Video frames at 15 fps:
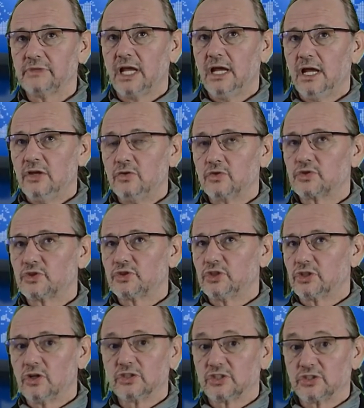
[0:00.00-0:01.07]
uses the
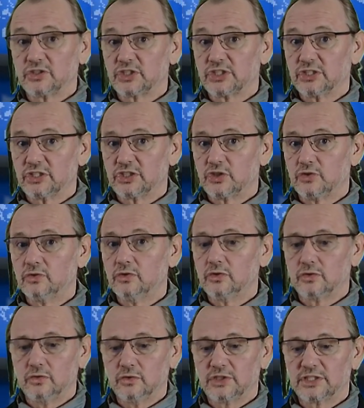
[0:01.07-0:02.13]
Content Search tool
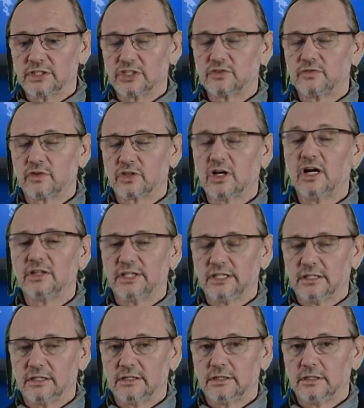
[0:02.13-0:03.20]
to search for
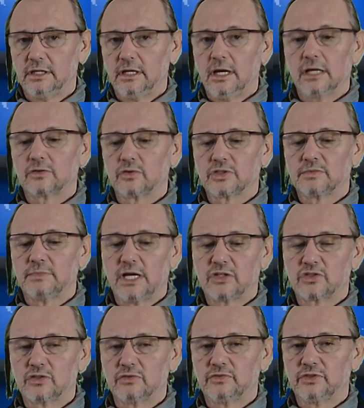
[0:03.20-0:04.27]
content across
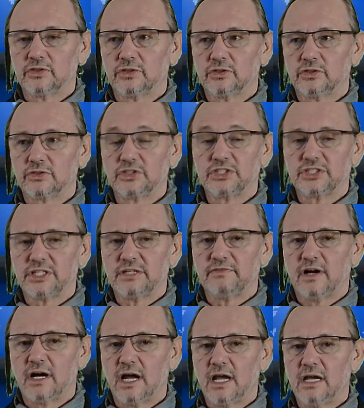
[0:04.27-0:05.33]
Microsoft
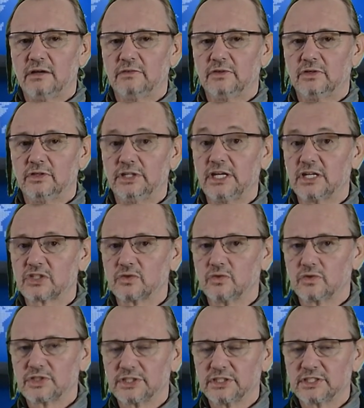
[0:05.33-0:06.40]
365 data
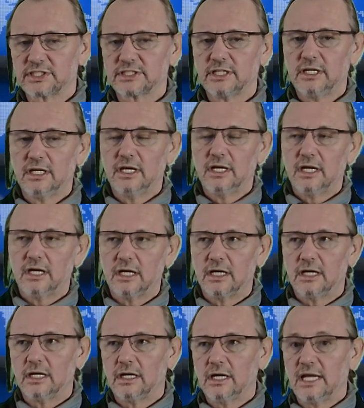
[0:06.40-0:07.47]
sources
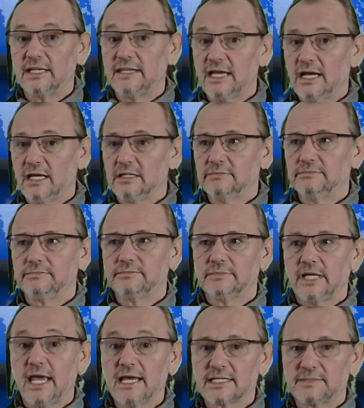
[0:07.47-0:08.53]
and then
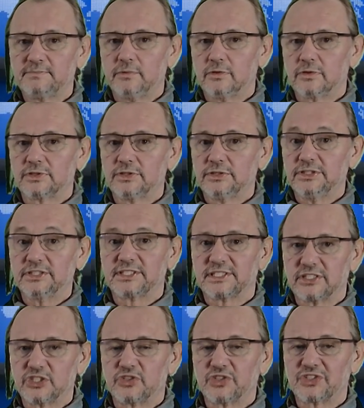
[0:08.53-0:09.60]
export the
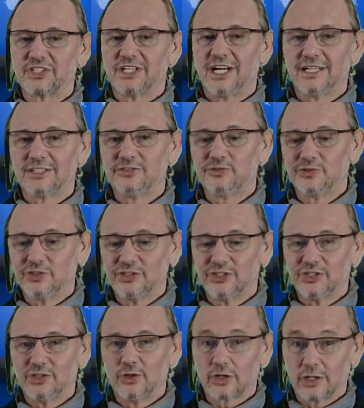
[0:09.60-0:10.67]
search result to the
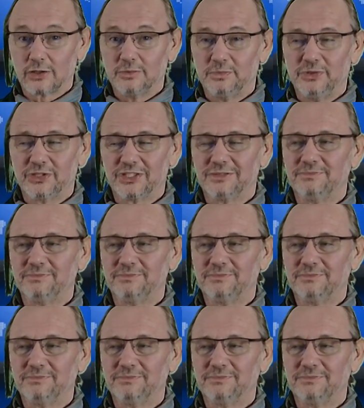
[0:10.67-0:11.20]
local computer.